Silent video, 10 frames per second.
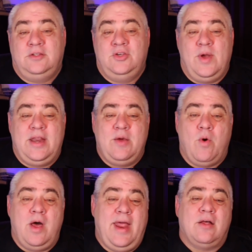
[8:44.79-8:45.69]
To
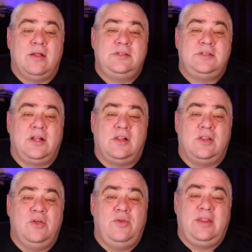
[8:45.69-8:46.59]
anyone else,
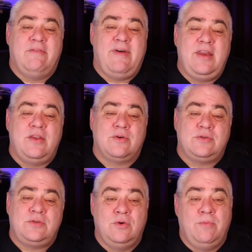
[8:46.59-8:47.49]
including the
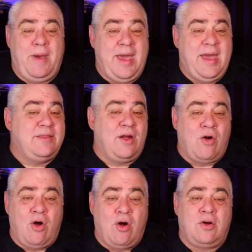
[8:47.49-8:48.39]
vendors who paid their
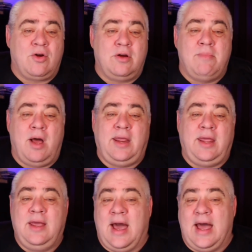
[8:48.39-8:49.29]
hard-earned
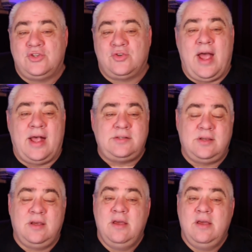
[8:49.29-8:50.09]
money, got dressed,